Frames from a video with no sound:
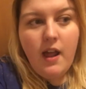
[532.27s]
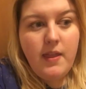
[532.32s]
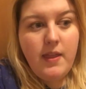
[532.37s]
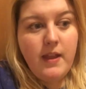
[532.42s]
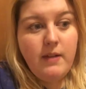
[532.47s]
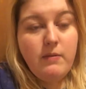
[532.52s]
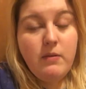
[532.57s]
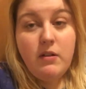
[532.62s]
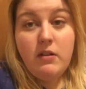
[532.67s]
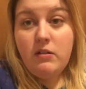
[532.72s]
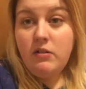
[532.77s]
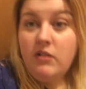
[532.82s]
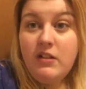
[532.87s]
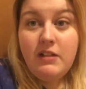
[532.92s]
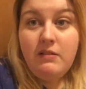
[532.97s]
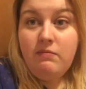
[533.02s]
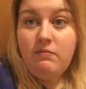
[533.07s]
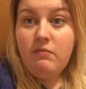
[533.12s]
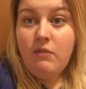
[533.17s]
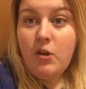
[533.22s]
They were
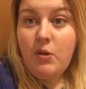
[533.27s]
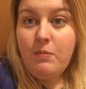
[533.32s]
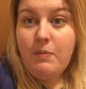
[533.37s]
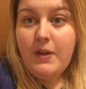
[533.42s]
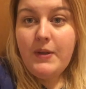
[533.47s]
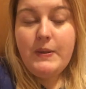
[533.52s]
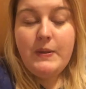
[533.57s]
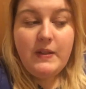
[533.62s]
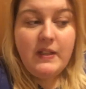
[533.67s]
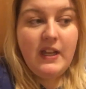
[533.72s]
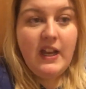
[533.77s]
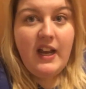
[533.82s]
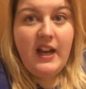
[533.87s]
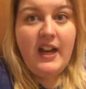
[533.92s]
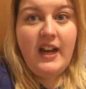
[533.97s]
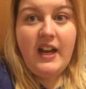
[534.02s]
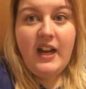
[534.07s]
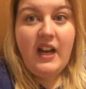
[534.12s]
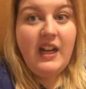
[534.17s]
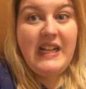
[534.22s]
almost
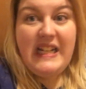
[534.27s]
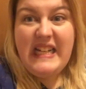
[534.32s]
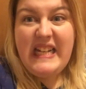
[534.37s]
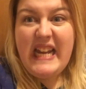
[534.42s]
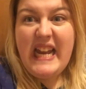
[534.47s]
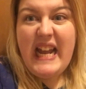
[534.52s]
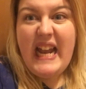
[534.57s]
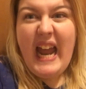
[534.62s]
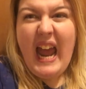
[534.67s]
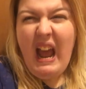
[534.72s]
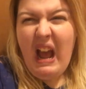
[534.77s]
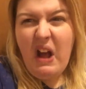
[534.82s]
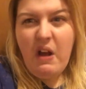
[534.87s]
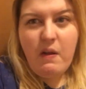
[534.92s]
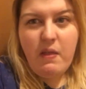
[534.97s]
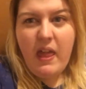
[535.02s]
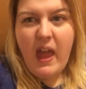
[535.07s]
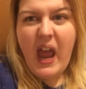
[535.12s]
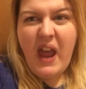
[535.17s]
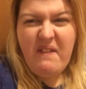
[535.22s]
like, get out
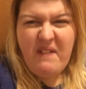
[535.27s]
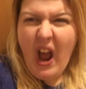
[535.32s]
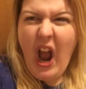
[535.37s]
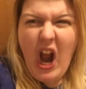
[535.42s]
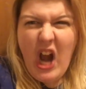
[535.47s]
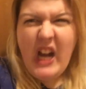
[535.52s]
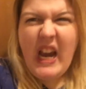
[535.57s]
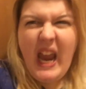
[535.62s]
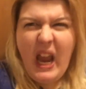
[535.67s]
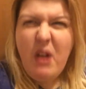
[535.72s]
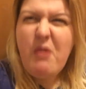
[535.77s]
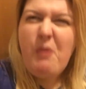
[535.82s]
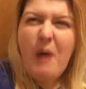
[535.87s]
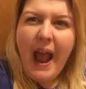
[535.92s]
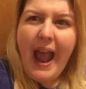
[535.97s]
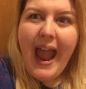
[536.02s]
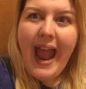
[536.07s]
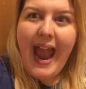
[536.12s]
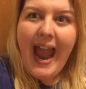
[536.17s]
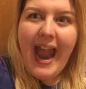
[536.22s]
of there, fucking
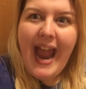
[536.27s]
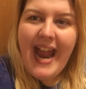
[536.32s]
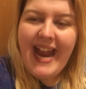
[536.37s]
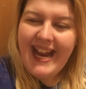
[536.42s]
way.